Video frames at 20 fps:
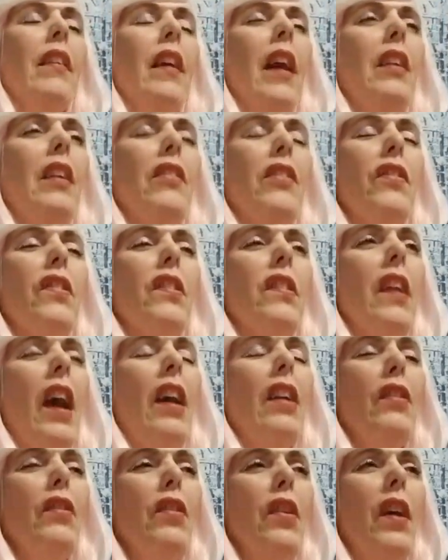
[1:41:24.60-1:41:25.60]
I
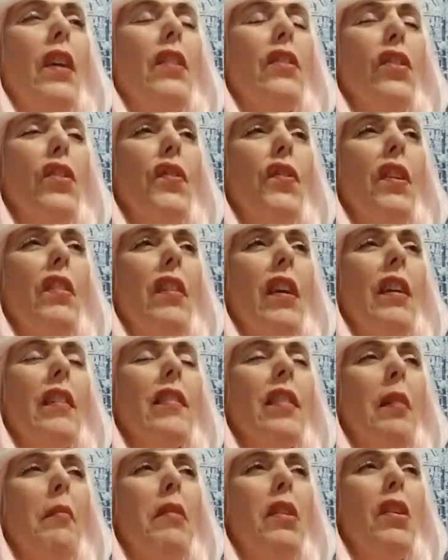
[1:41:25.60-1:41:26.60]
don't know. I just feel like it's
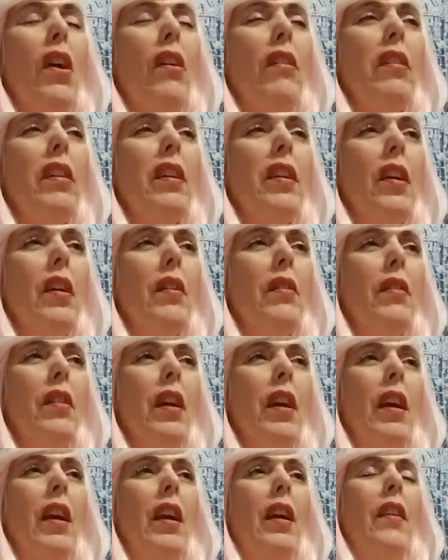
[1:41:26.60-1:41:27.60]
somebody you already know,
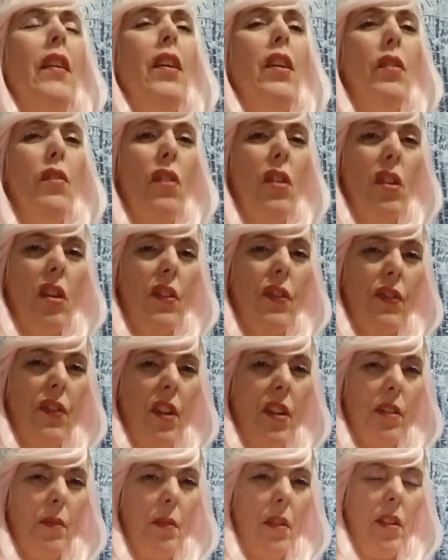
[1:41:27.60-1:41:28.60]
you're really good
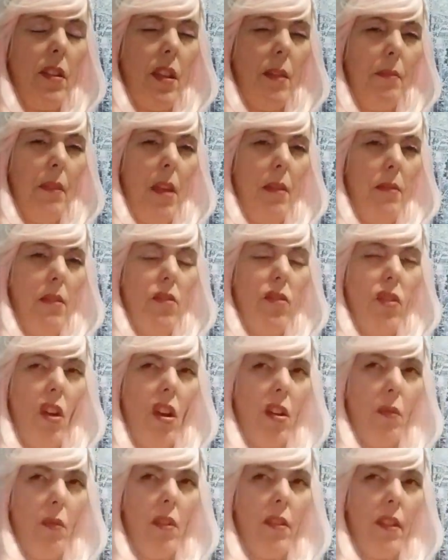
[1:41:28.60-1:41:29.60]
friends with, and maybe you
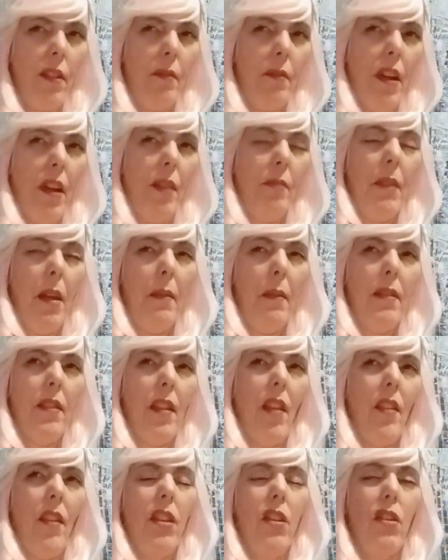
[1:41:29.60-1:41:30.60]
talk once in a while. Maybe it's
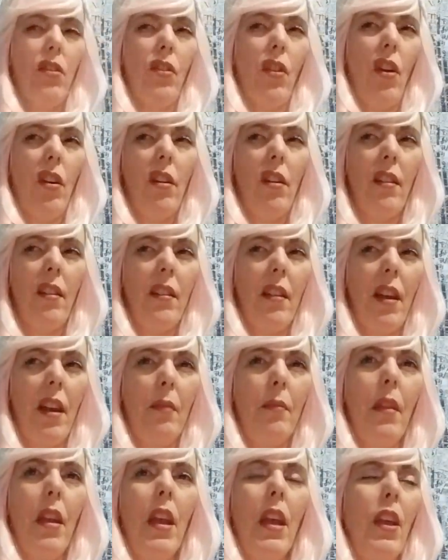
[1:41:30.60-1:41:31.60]
not like you talk all the
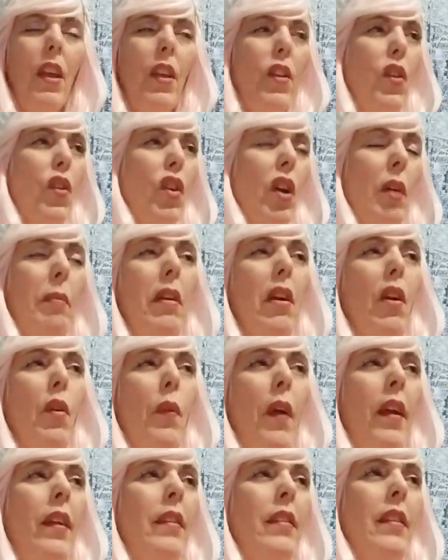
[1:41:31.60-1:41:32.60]
time. You could be
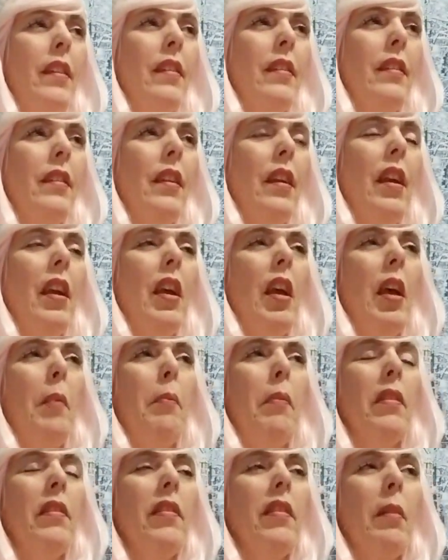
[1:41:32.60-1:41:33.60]
acquaintances,
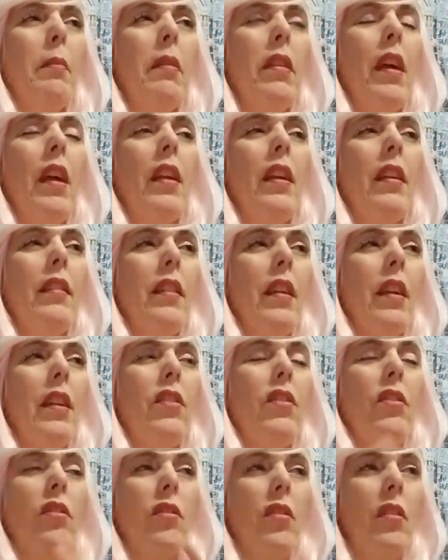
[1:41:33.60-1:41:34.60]
but somebody that is in
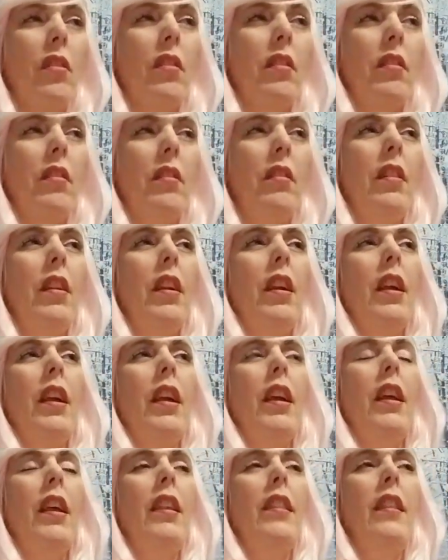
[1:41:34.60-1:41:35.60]
your circle
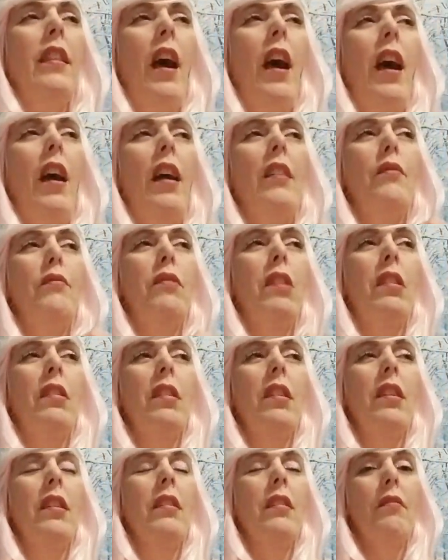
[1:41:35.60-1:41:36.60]
that
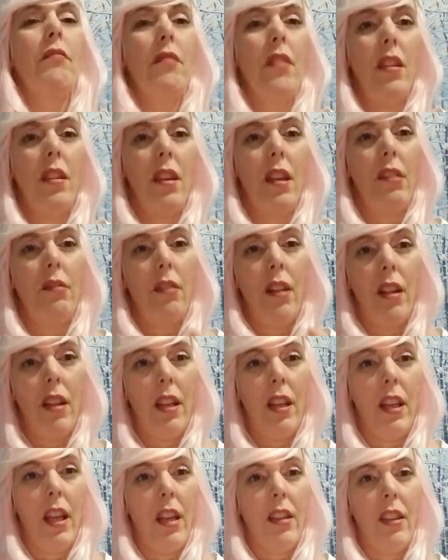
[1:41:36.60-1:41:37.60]
really, really,
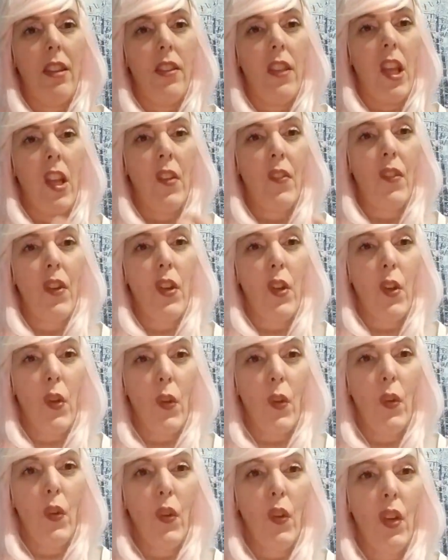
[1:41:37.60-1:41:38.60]
really has a thing for
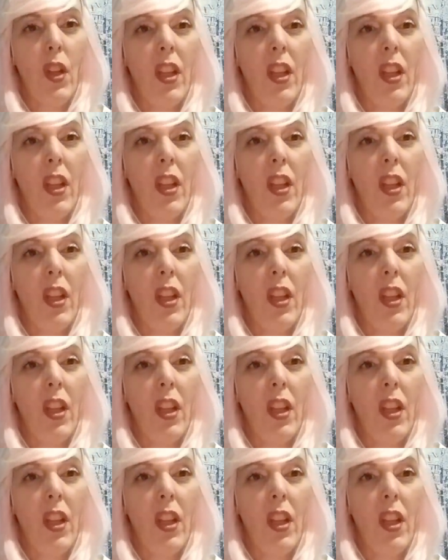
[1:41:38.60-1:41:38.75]
you.